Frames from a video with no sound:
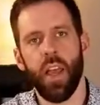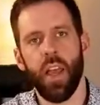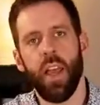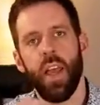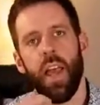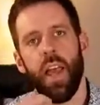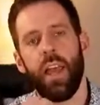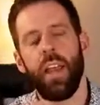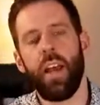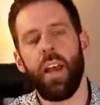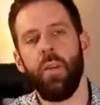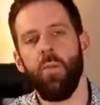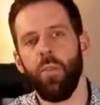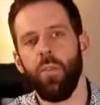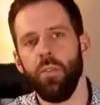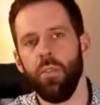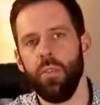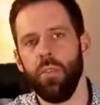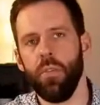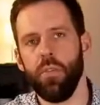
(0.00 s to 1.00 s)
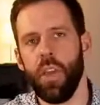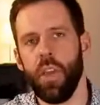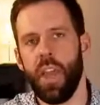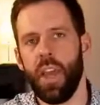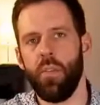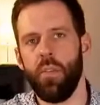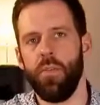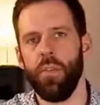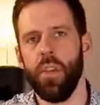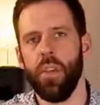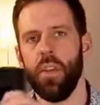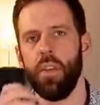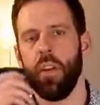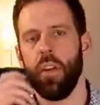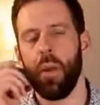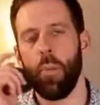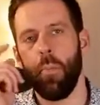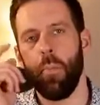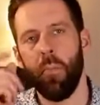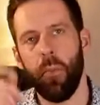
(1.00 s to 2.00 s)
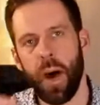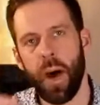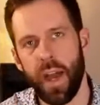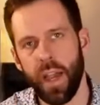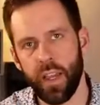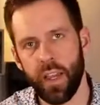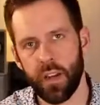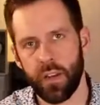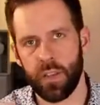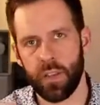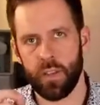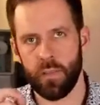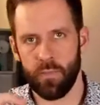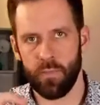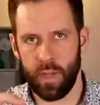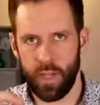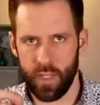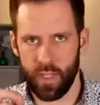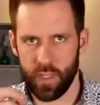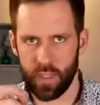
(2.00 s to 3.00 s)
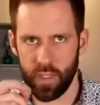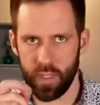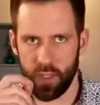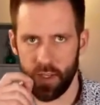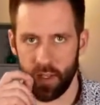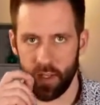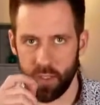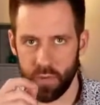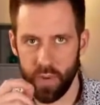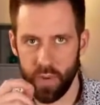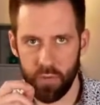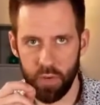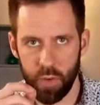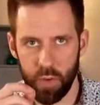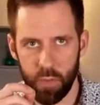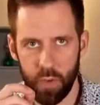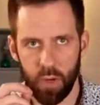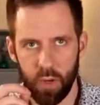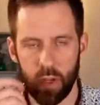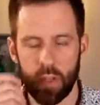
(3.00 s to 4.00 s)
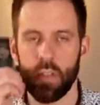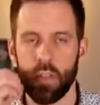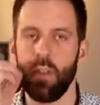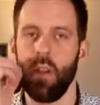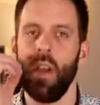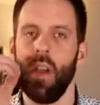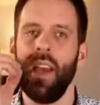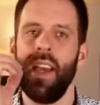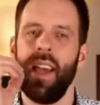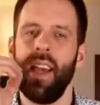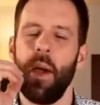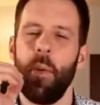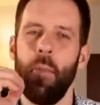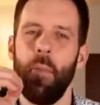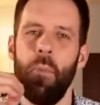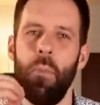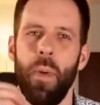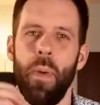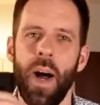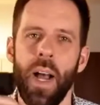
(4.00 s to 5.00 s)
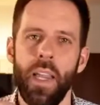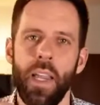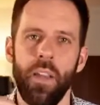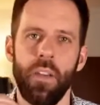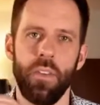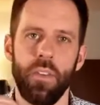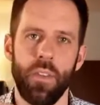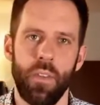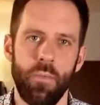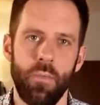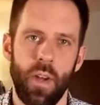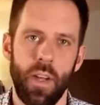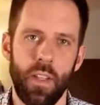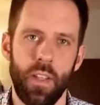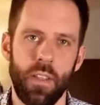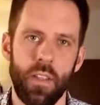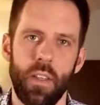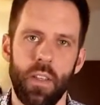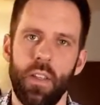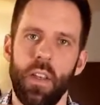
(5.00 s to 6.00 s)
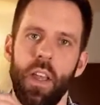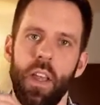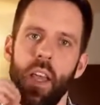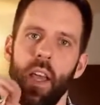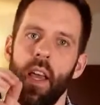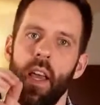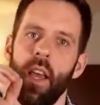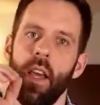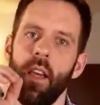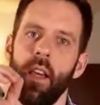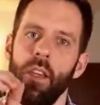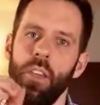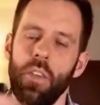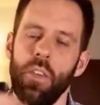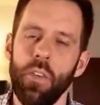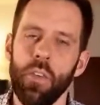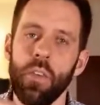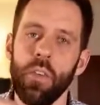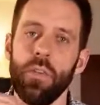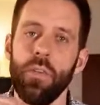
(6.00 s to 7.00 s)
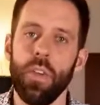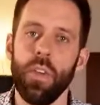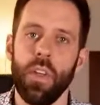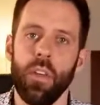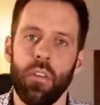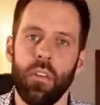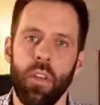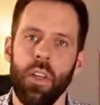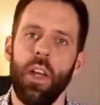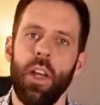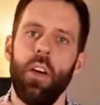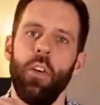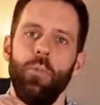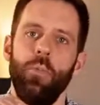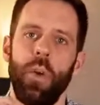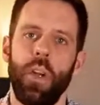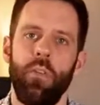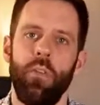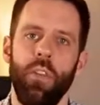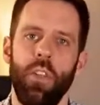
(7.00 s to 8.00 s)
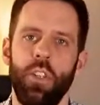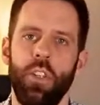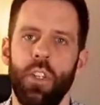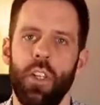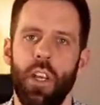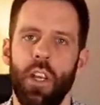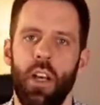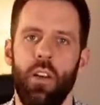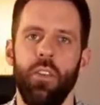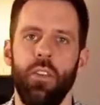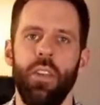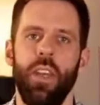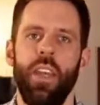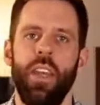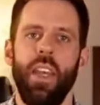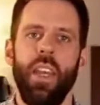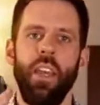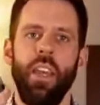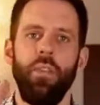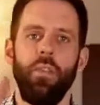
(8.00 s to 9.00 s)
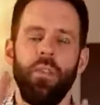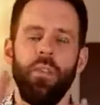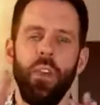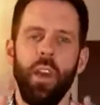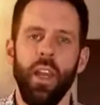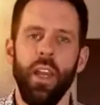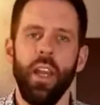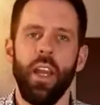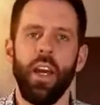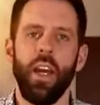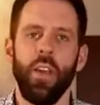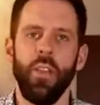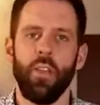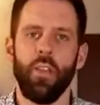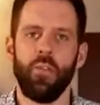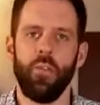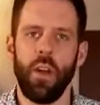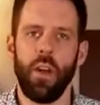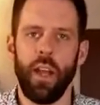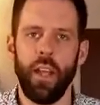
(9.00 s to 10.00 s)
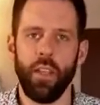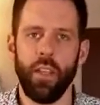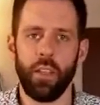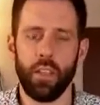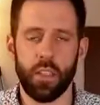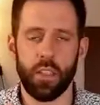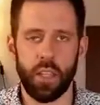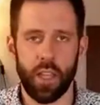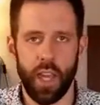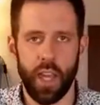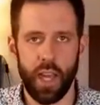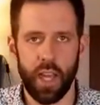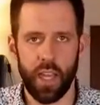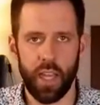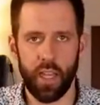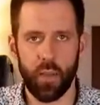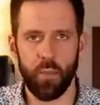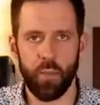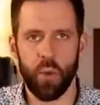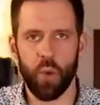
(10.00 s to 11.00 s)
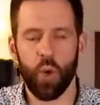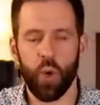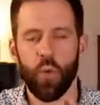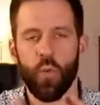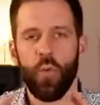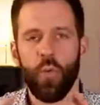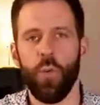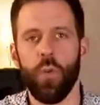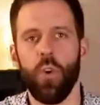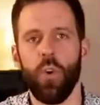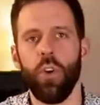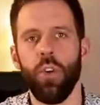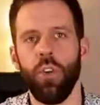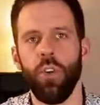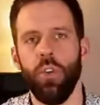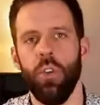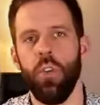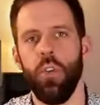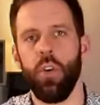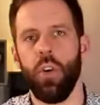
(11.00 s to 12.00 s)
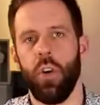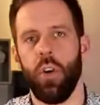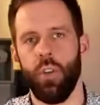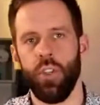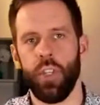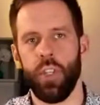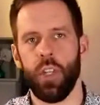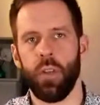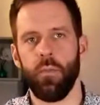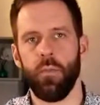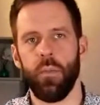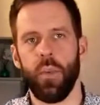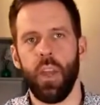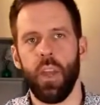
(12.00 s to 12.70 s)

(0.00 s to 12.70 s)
And I want you to have here a buyer's mindset. It's very important, a buyer's mindset. You're figuring out by reaching out if they are the right type for your coaching.